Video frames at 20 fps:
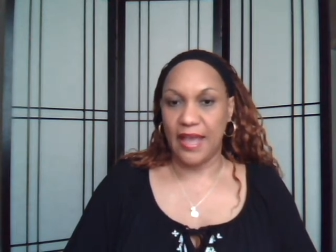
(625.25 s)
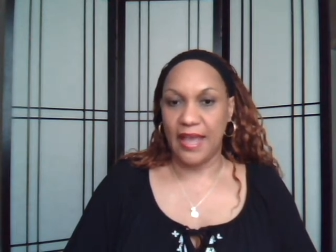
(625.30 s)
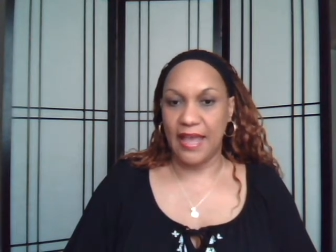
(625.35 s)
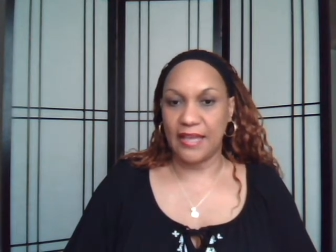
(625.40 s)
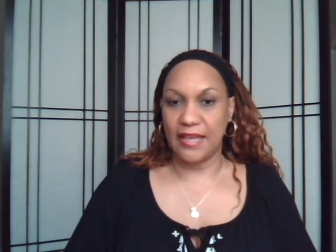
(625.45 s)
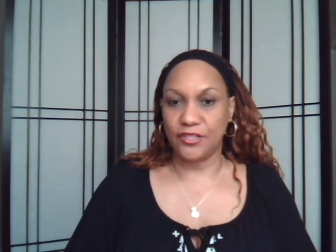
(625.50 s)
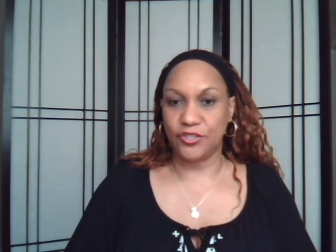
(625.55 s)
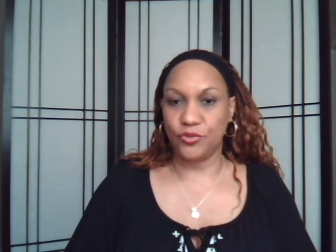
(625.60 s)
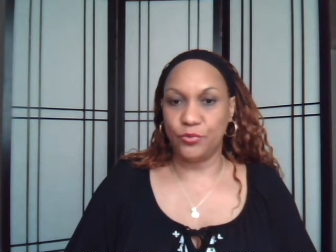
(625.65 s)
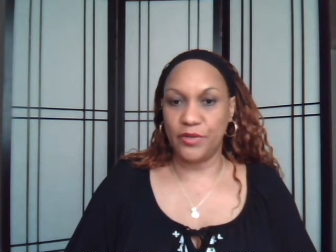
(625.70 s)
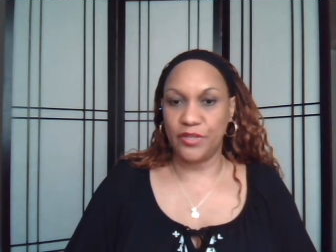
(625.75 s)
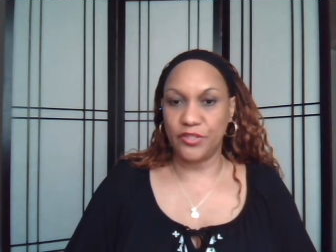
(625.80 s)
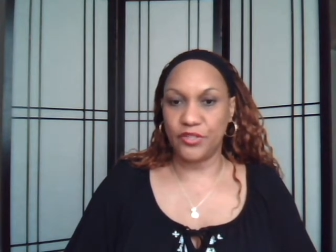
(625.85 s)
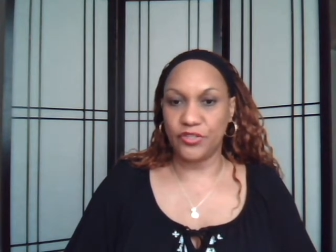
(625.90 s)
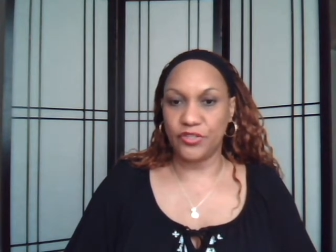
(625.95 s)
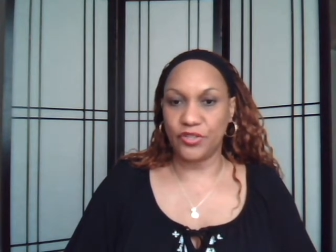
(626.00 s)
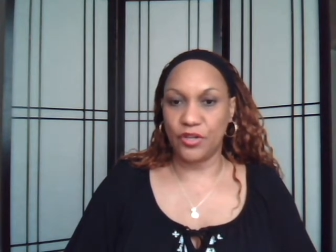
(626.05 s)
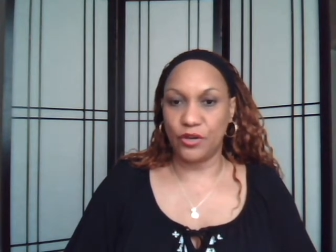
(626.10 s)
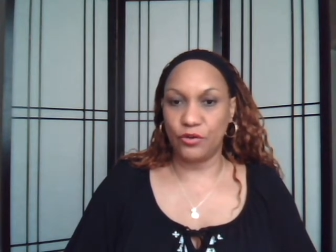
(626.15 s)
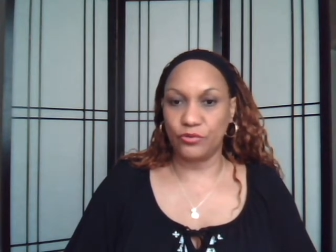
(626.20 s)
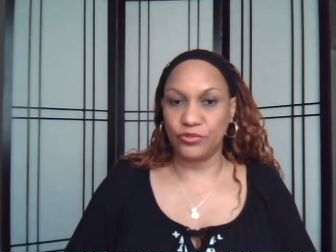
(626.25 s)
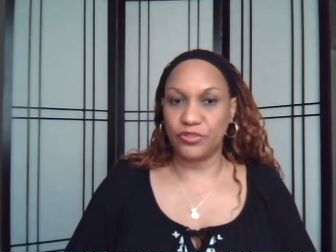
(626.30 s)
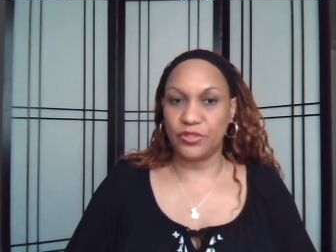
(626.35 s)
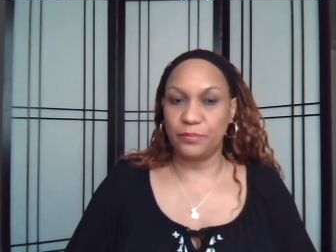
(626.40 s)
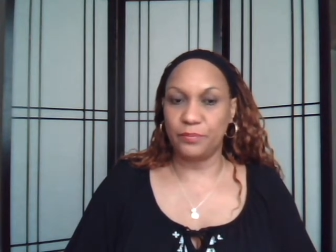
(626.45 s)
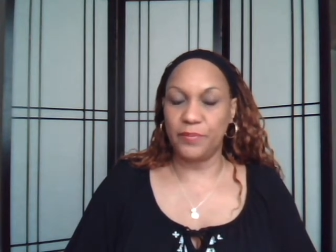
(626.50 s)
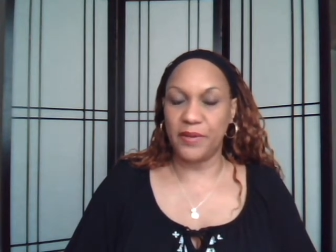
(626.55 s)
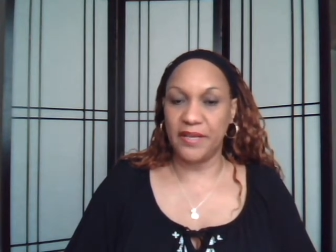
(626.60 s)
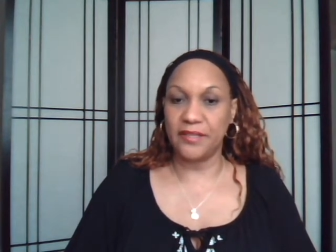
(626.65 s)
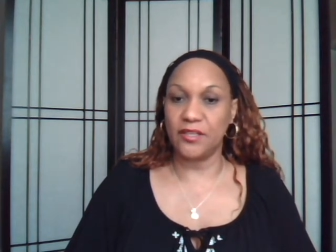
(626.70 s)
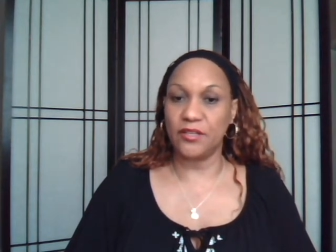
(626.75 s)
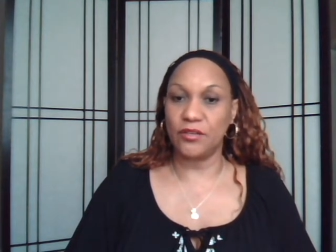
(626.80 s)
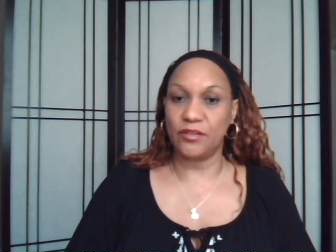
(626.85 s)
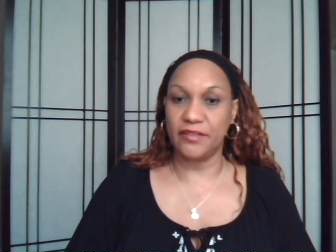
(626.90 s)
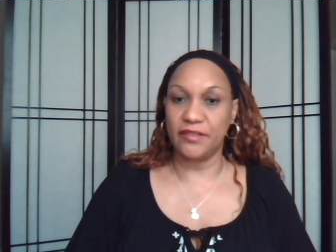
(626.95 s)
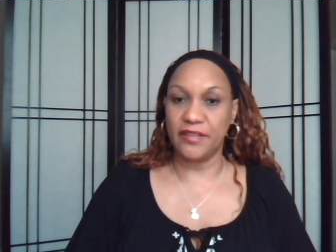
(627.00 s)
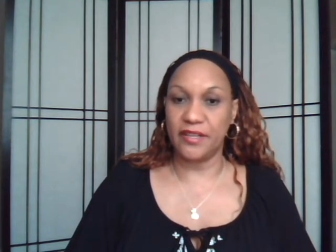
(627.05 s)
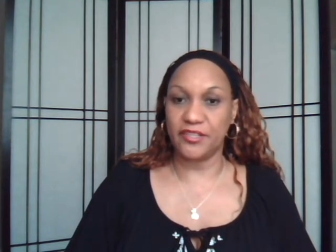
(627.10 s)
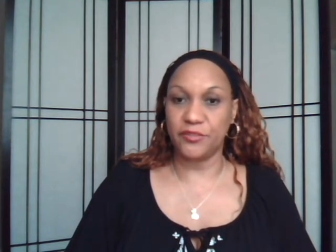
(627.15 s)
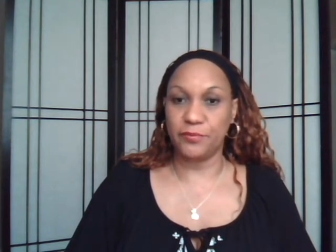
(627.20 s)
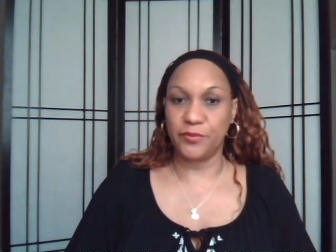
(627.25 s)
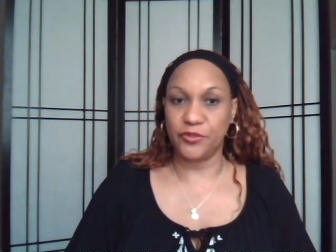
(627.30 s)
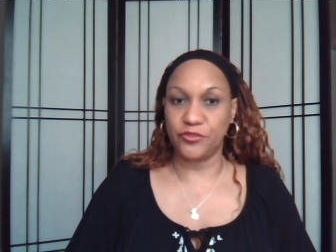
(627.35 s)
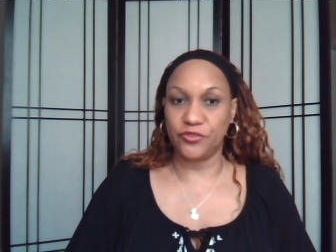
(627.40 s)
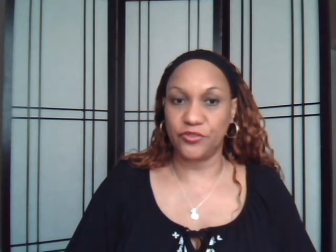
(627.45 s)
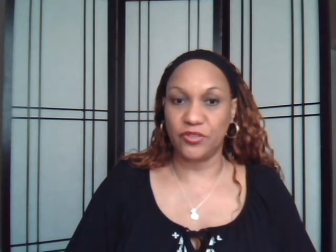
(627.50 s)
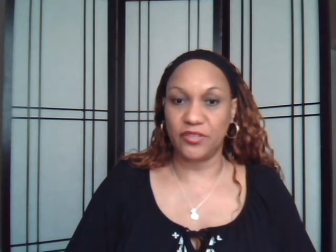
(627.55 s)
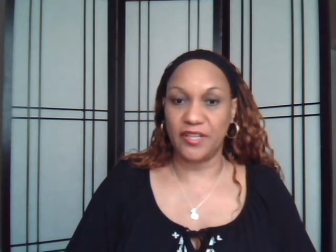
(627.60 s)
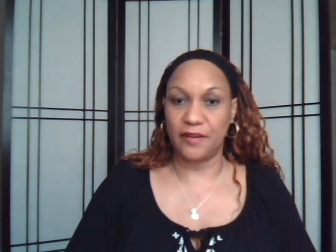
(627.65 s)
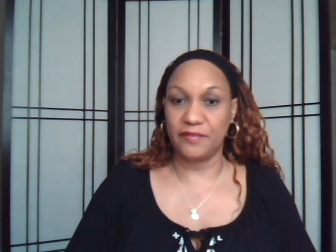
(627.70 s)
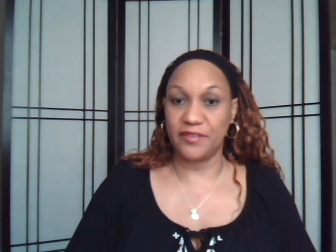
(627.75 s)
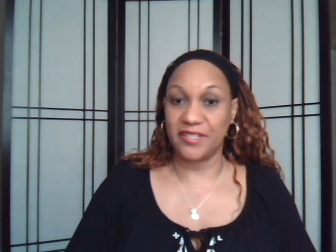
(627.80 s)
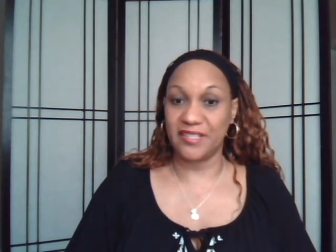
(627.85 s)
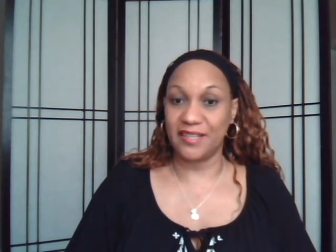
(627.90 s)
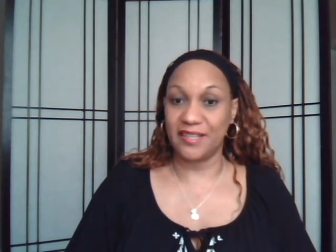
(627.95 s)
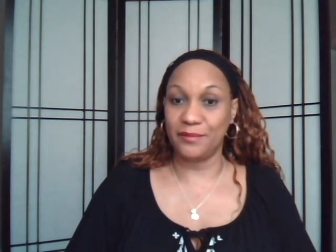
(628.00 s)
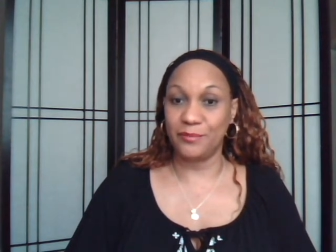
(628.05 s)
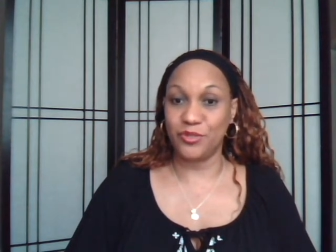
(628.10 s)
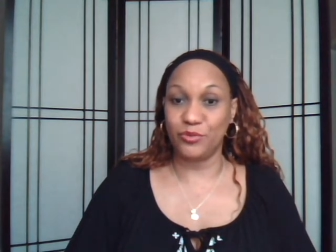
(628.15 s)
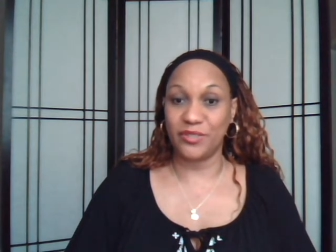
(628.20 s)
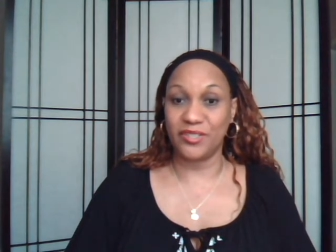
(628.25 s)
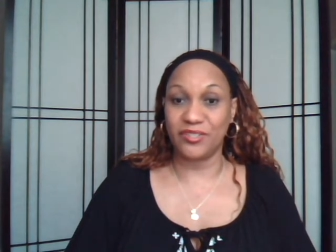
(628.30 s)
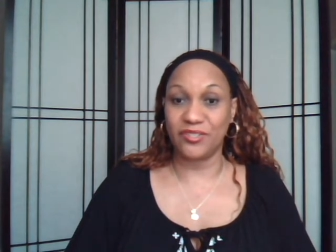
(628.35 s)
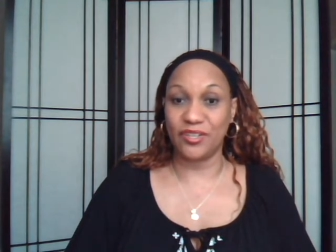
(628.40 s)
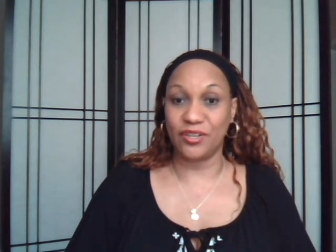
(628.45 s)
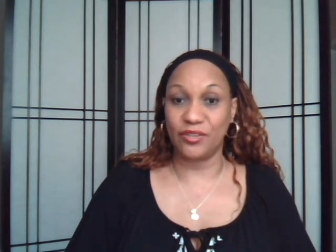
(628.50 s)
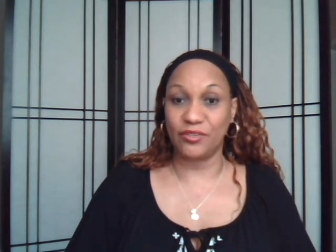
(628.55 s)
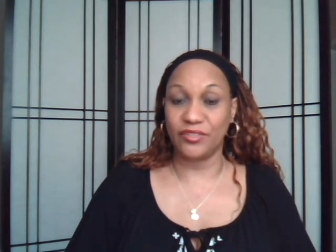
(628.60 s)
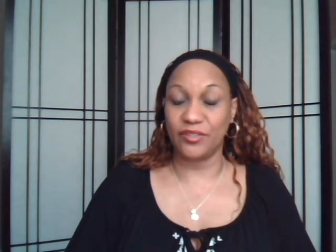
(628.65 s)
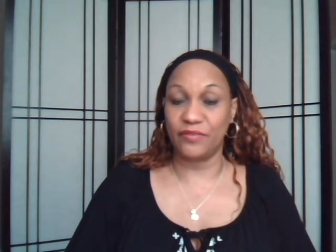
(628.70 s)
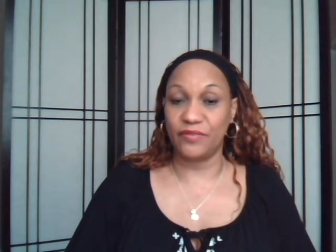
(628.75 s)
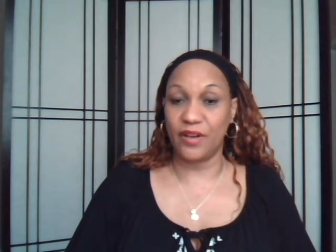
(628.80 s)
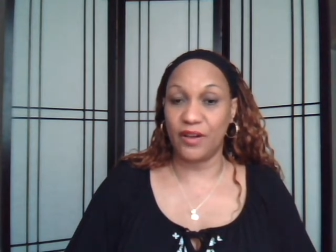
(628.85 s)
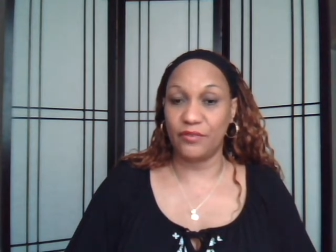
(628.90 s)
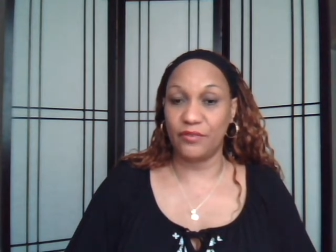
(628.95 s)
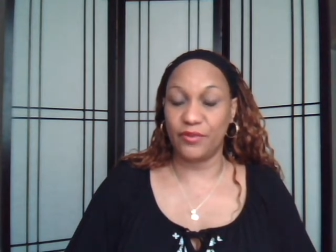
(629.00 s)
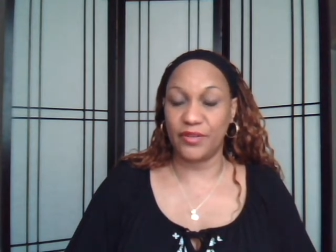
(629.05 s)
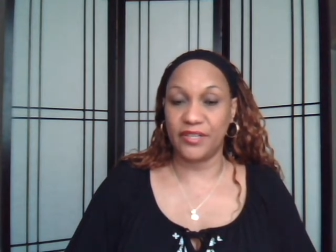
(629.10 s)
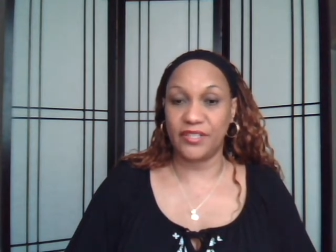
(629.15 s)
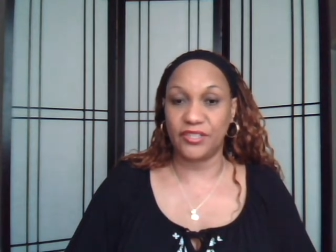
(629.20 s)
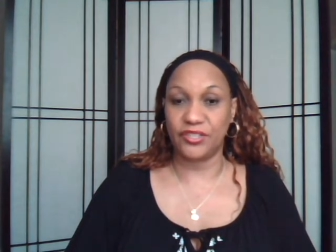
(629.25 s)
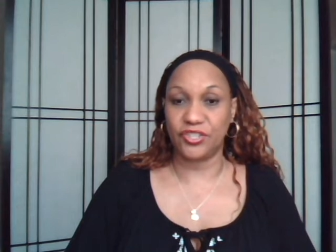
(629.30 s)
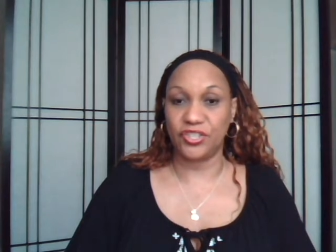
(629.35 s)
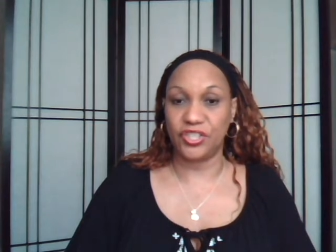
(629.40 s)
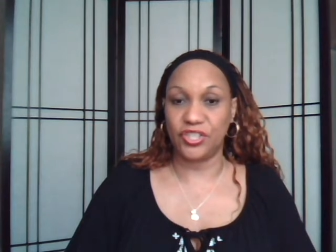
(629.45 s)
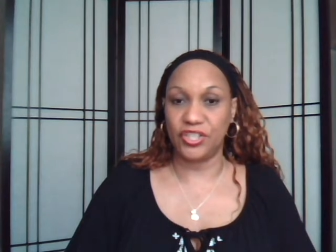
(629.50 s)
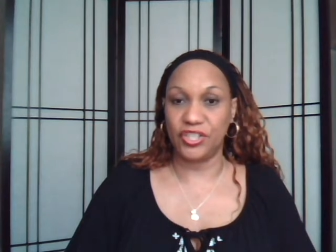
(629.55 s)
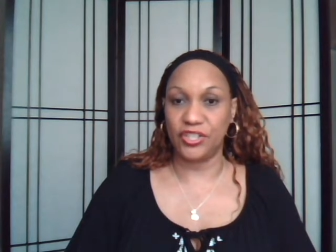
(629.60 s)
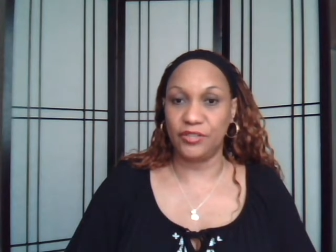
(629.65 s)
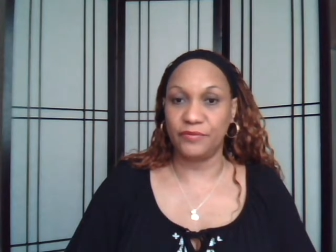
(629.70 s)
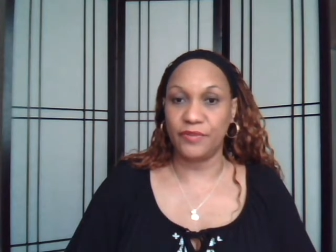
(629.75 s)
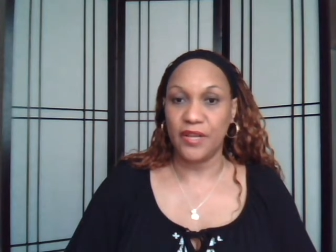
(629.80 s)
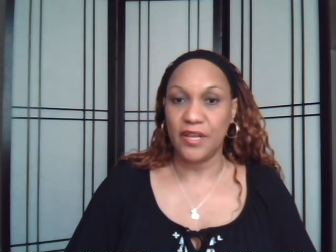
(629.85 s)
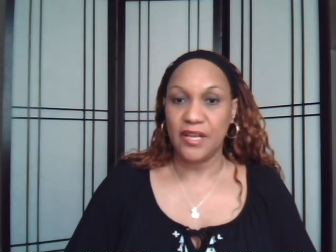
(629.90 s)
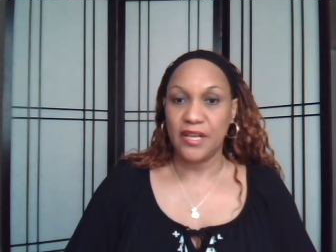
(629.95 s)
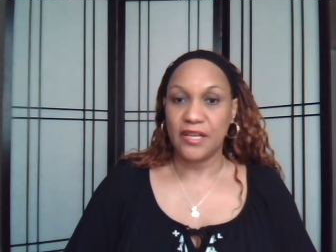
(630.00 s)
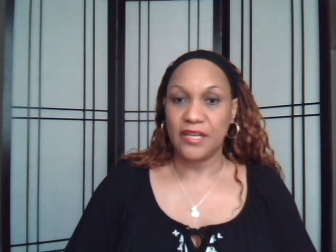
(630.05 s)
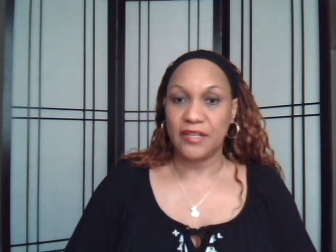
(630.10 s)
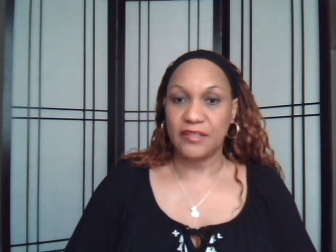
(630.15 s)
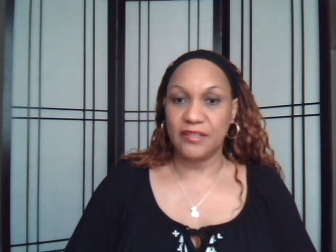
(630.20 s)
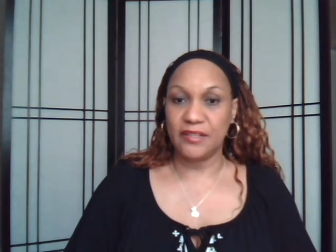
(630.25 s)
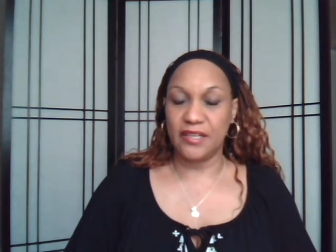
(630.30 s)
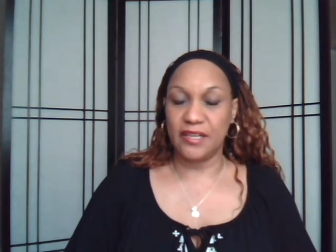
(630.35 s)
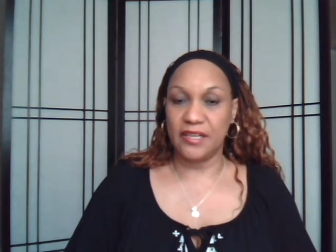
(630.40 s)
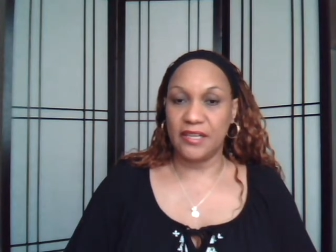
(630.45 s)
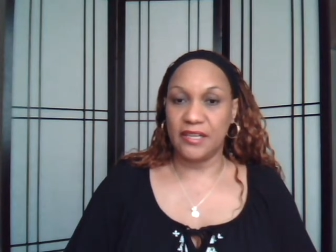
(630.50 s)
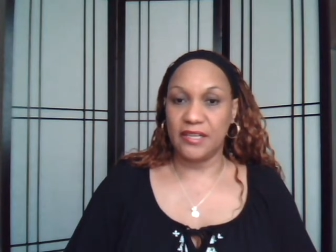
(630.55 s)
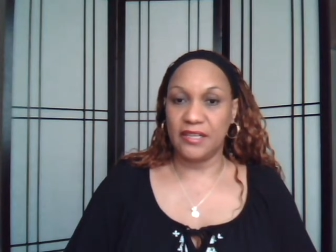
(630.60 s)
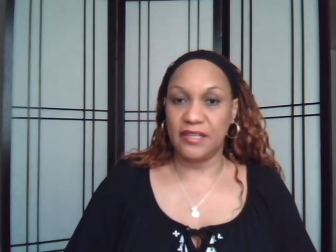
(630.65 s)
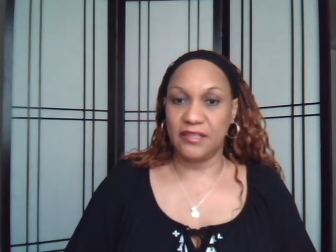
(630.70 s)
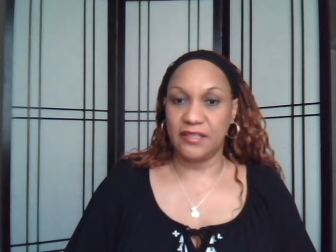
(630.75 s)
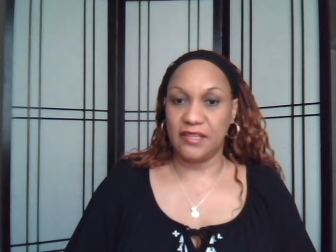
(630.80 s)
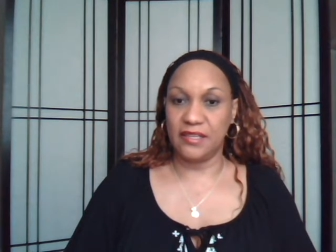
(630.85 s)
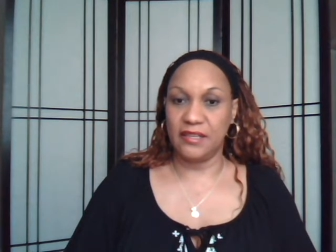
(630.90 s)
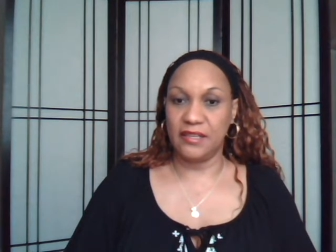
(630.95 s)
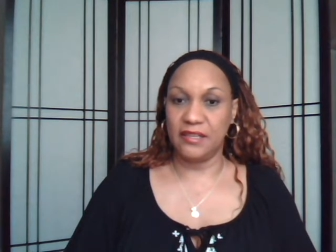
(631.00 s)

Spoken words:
And twin souls, depending on their spiritual level, some twin souls have already achieved the